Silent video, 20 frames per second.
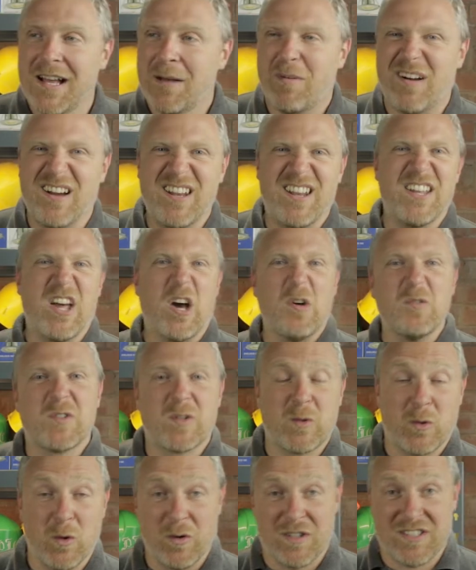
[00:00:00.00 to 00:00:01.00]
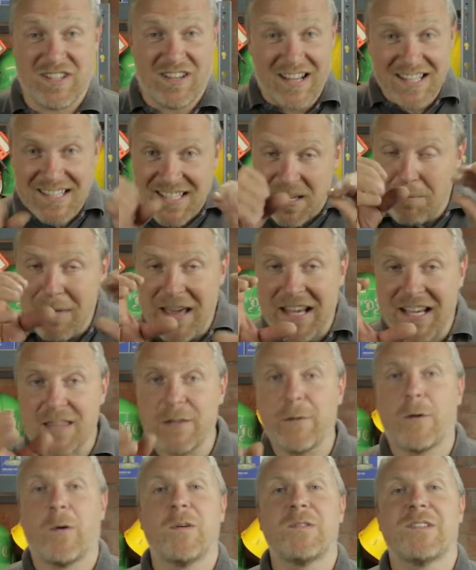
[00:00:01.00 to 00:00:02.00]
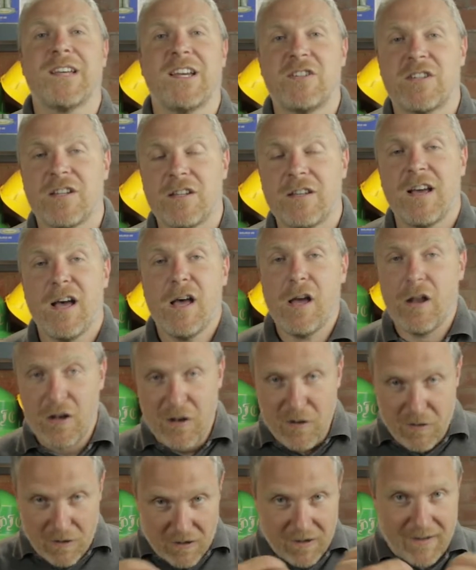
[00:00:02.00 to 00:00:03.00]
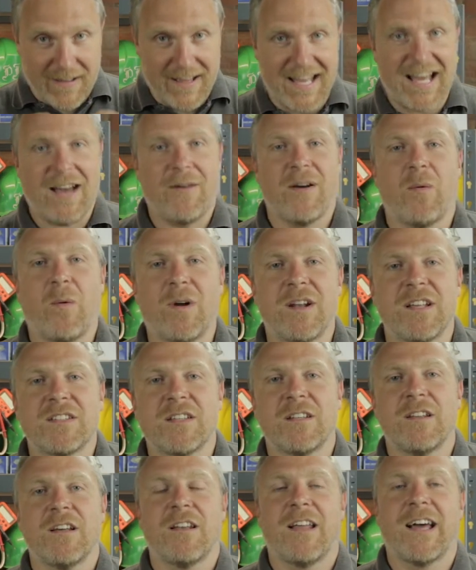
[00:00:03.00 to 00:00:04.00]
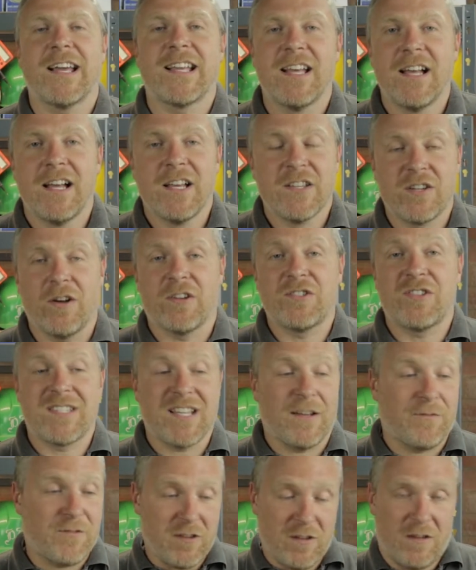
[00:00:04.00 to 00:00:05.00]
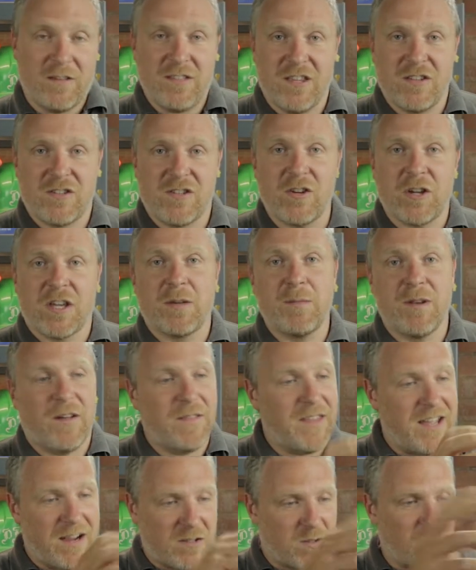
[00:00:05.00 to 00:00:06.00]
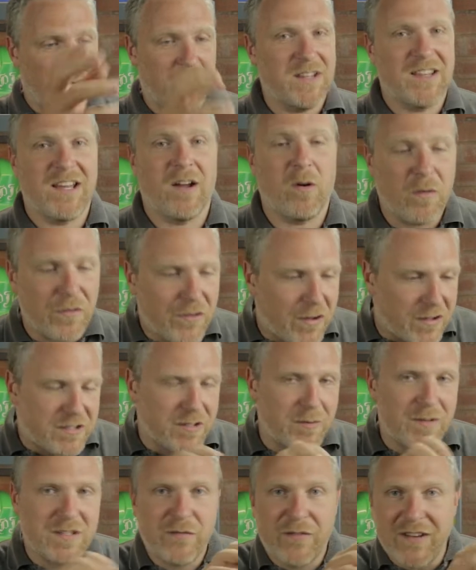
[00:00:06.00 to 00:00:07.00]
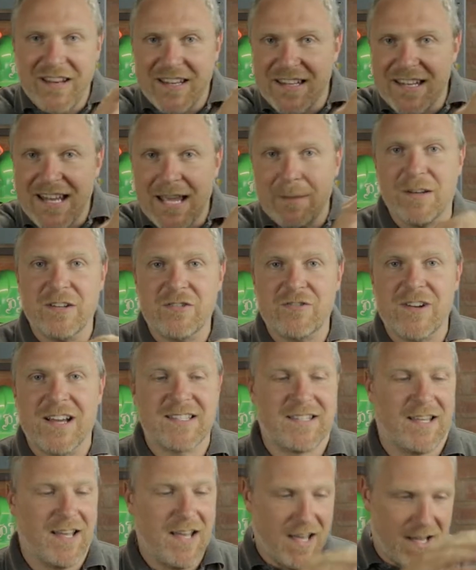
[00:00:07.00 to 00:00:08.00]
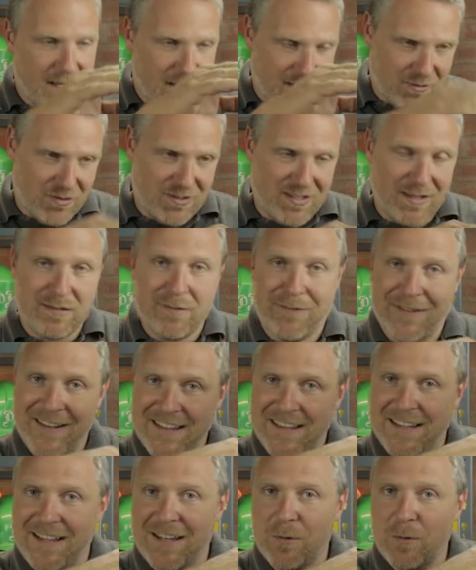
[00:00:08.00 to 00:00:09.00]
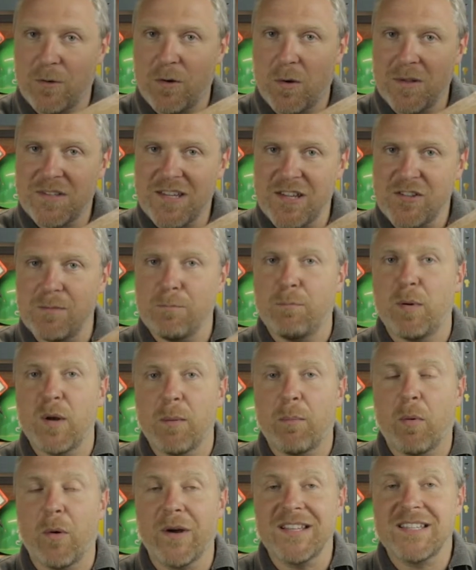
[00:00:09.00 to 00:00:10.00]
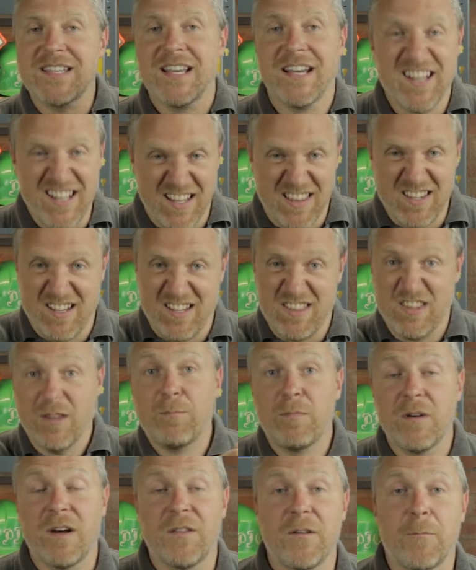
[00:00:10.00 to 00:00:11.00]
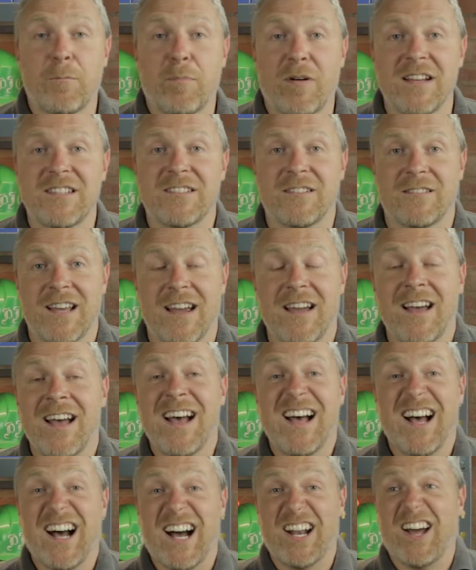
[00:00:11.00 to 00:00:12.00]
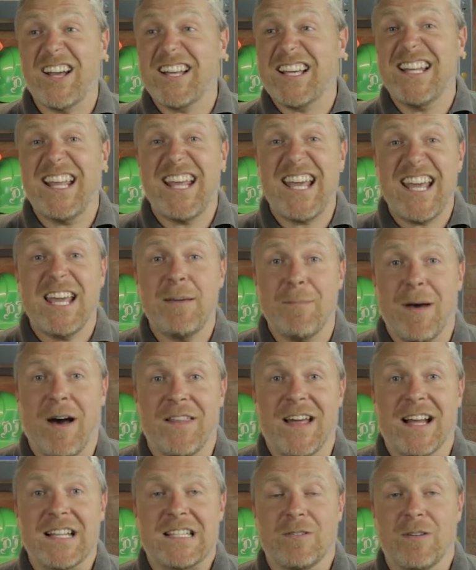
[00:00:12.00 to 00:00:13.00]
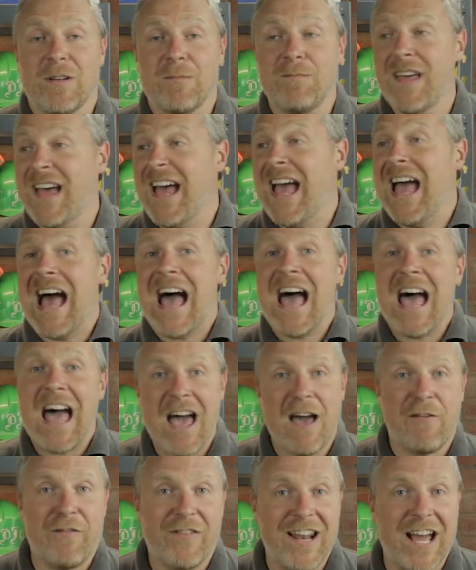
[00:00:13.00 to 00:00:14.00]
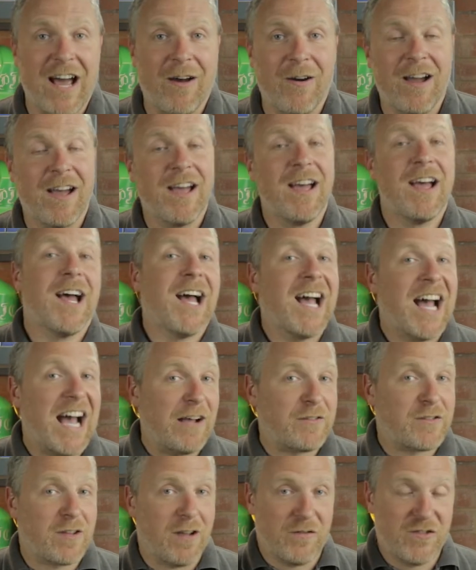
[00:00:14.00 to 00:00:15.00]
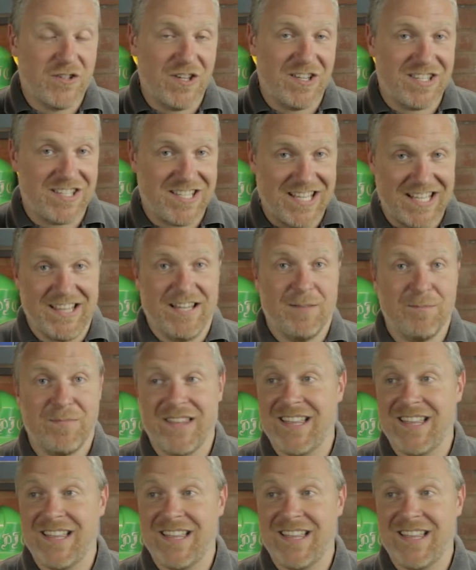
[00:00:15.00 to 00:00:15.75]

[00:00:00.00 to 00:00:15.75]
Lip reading: But I like old school, because I like to make the quotation look like how I want it to look like. So I'll just have the document on there as already there. All I've got to do is fill in the name and address, and I just have to fill in the little quotation bullet points and the price on there, and I can email that to them half an hour after I've just seen them.